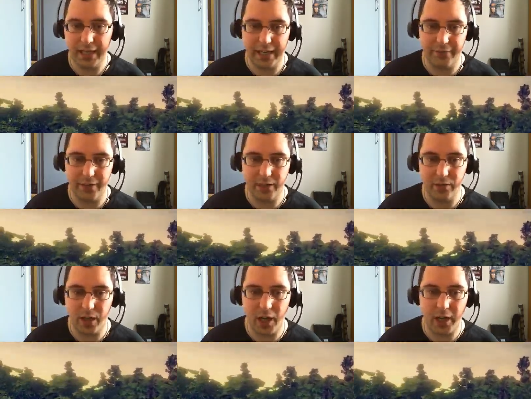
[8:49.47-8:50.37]
And the
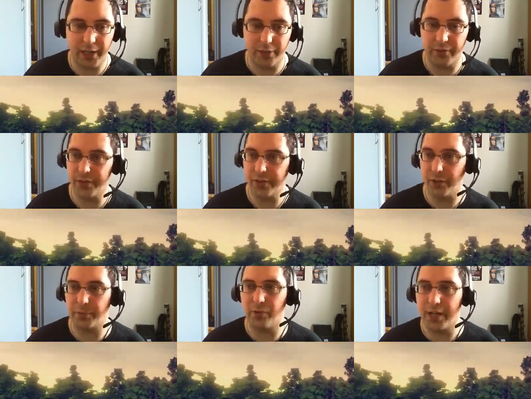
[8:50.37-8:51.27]
little eye on the
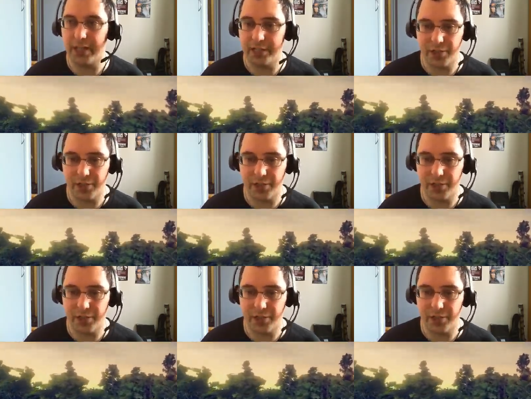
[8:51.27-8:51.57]
top right